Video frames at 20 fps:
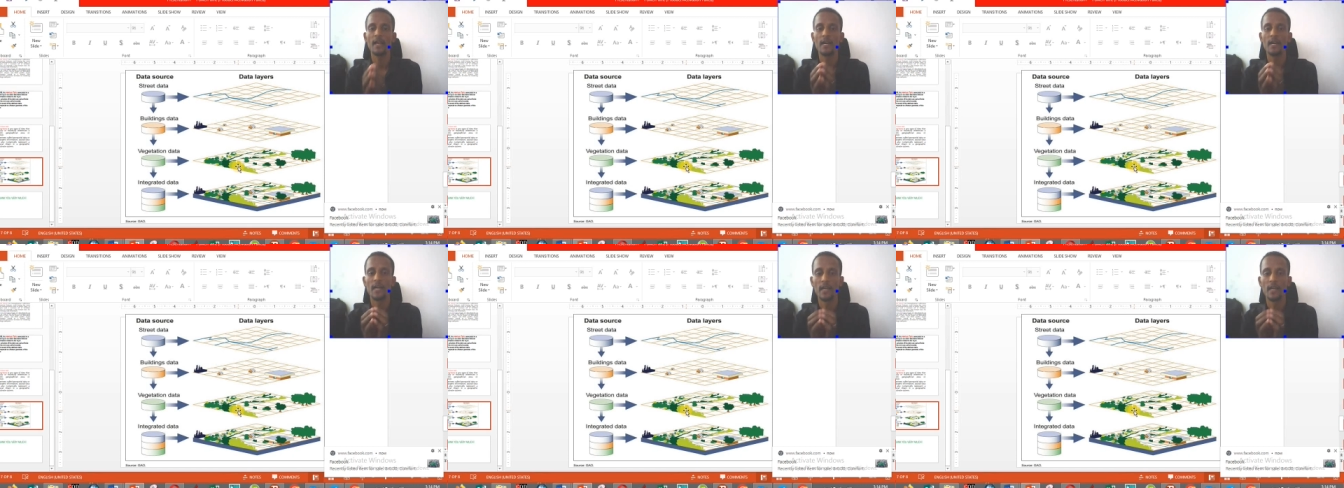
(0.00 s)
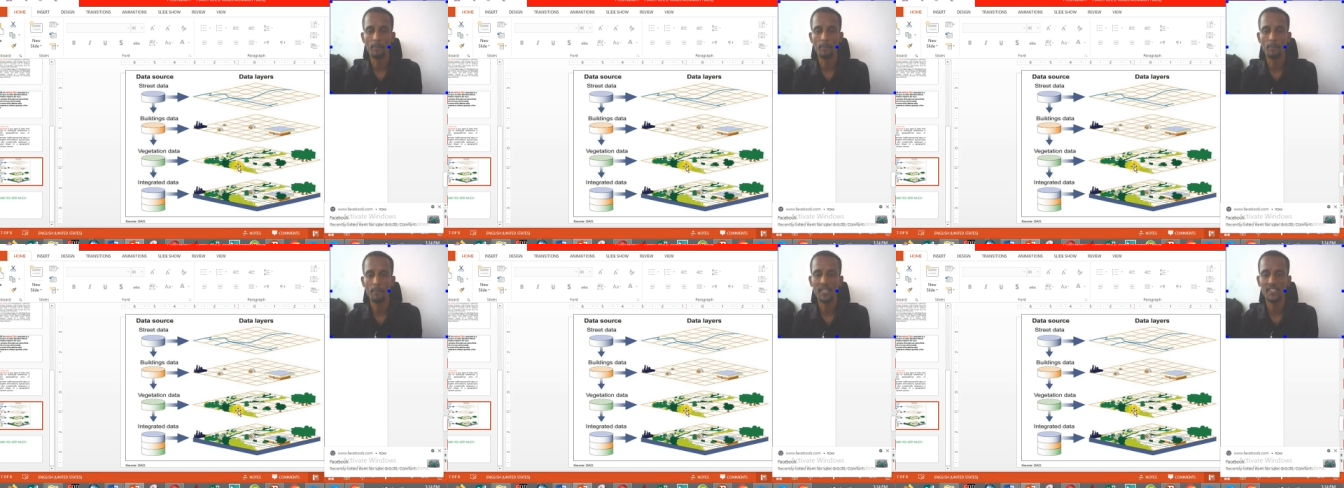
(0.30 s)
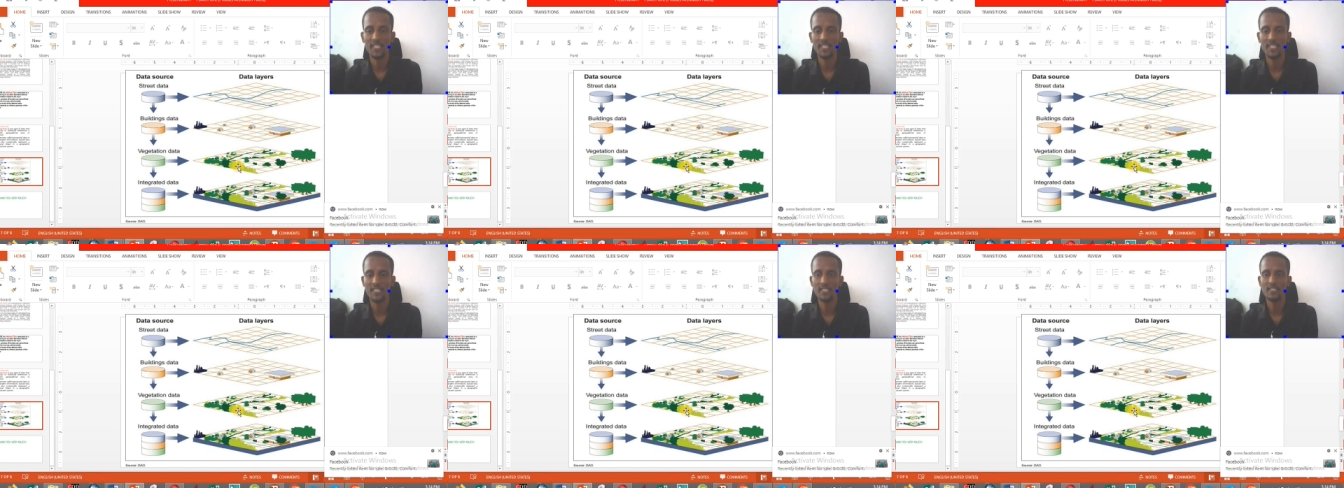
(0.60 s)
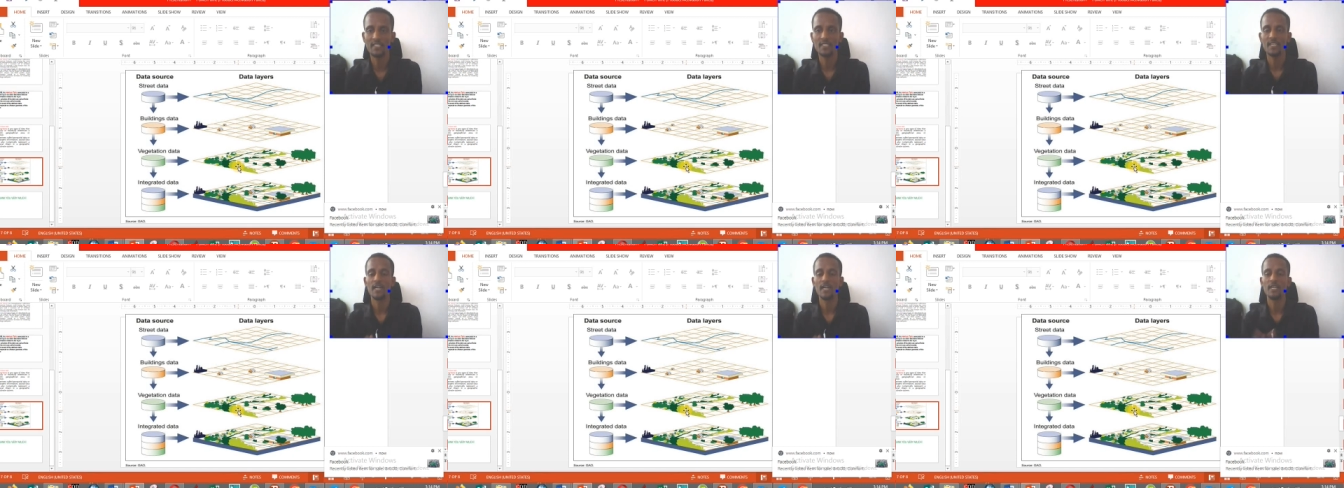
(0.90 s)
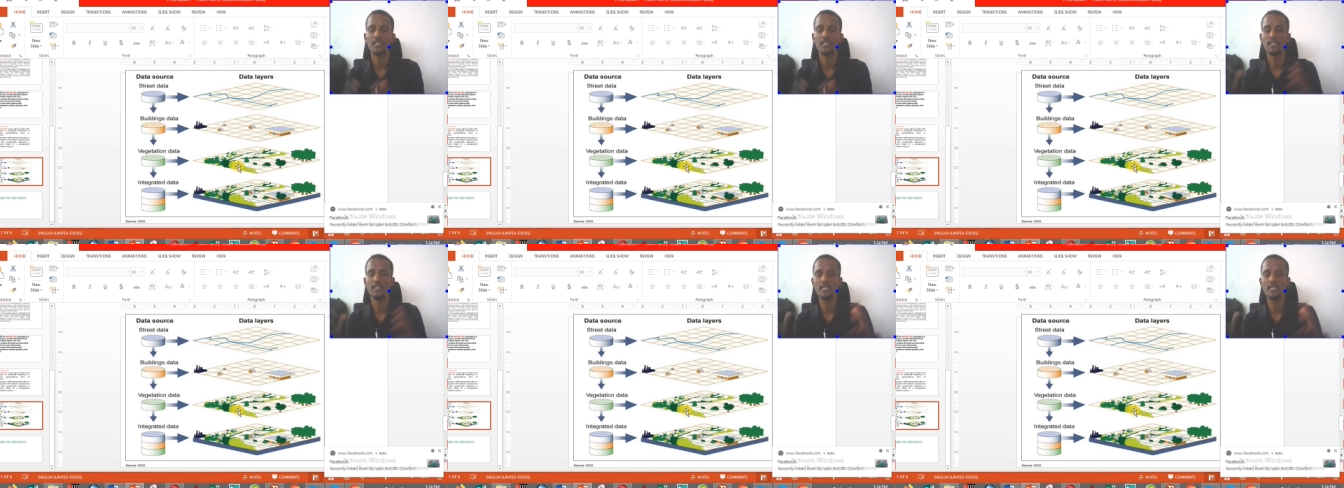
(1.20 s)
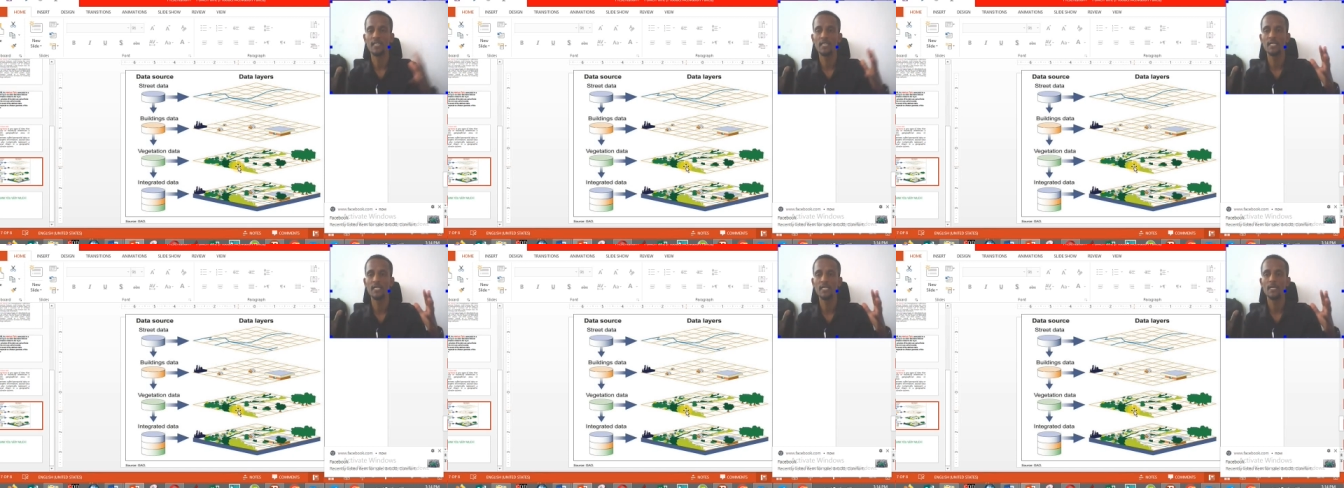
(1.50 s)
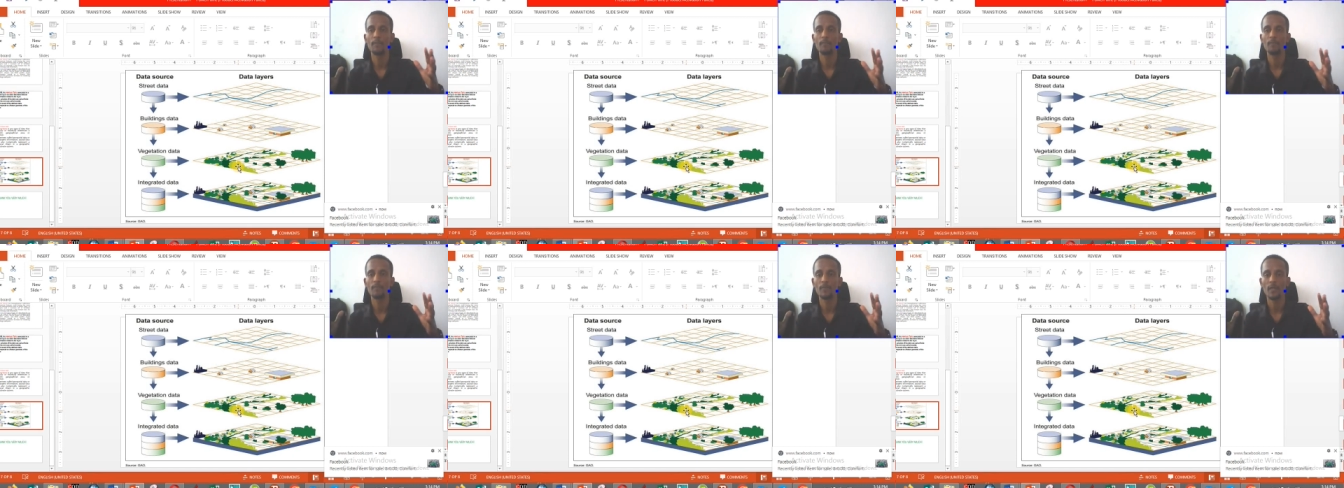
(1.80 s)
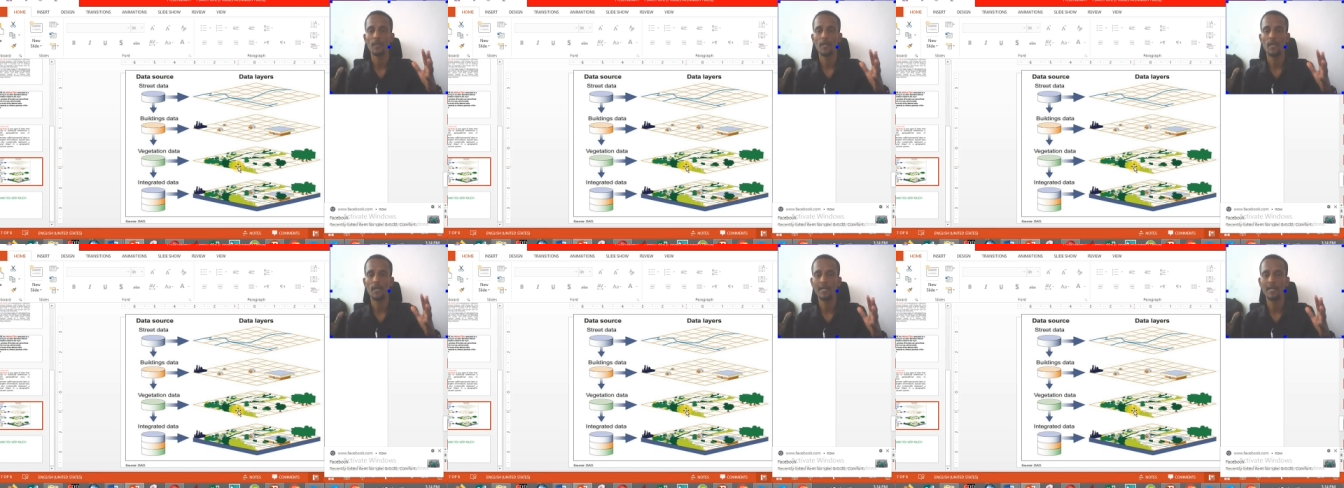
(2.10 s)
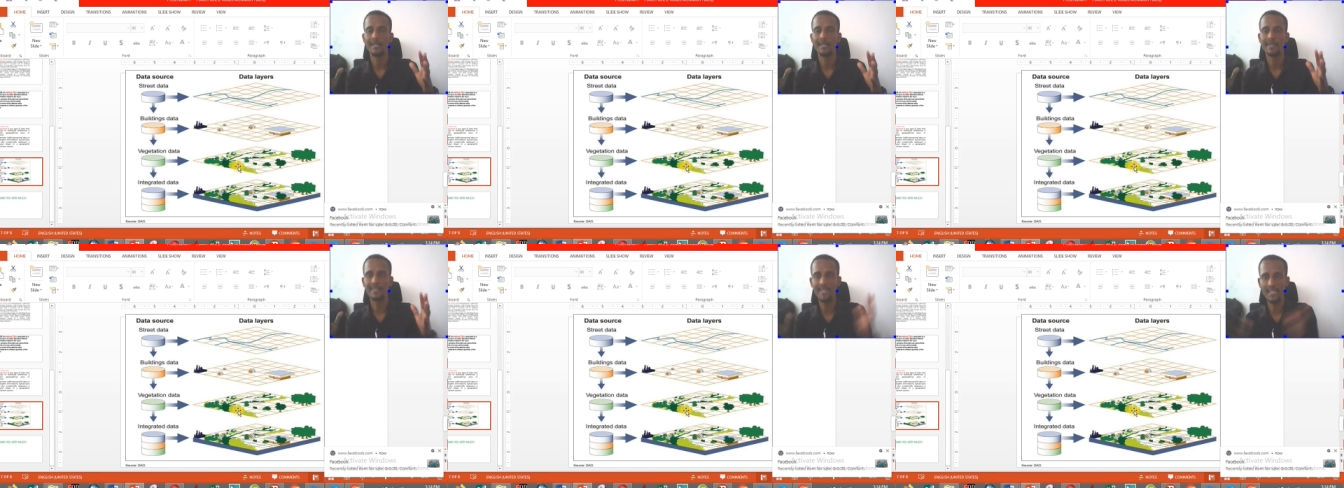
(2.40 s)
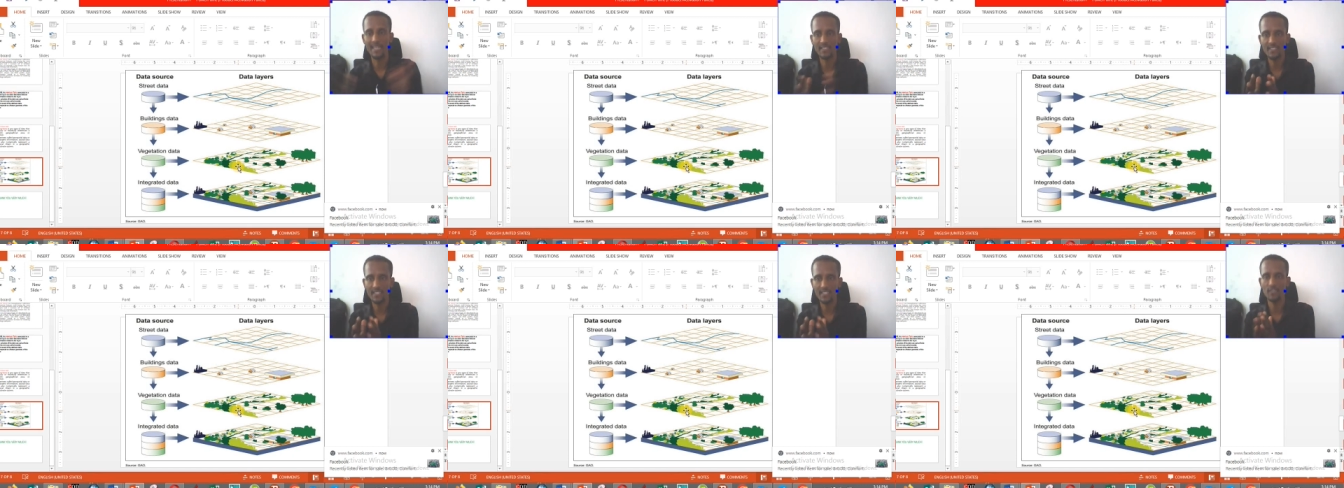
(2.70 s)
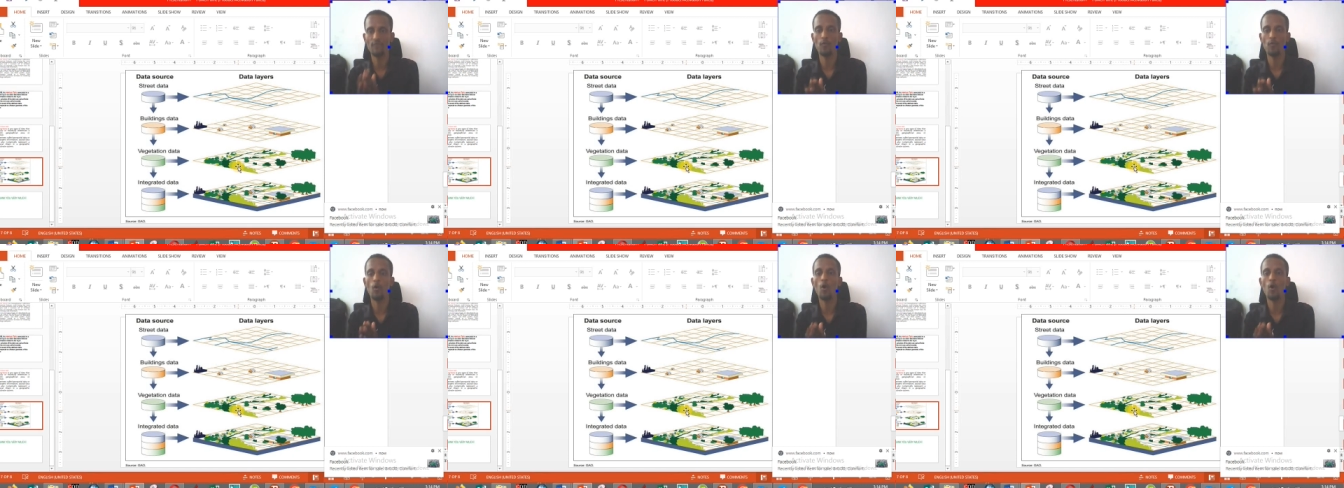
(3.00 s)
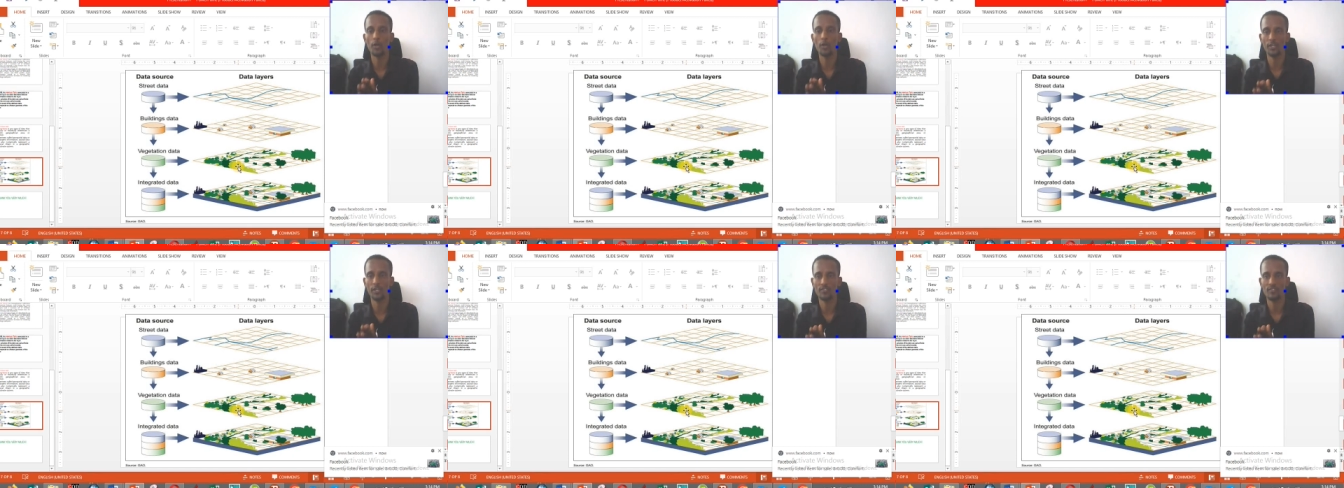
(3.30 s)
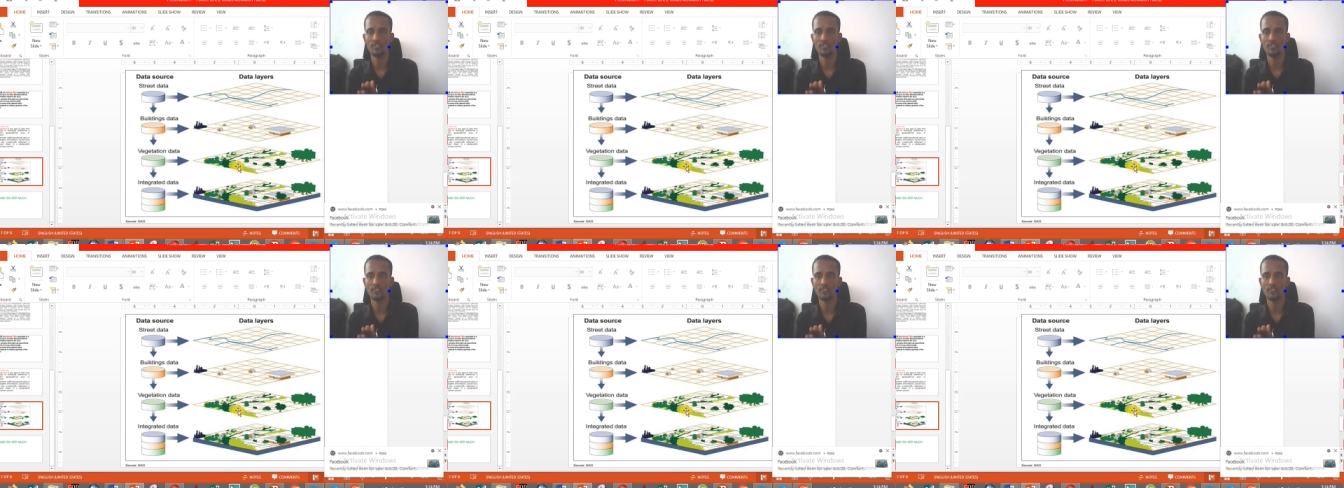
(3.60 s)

represents the dense forest